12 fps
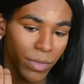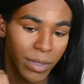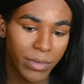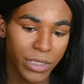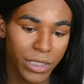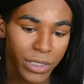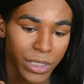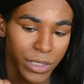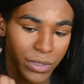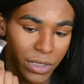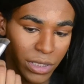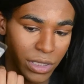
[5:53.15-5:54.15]
I'm just gonna
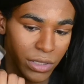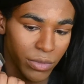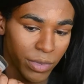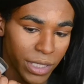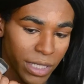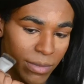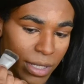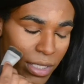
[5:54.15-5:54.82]
use this to blend out my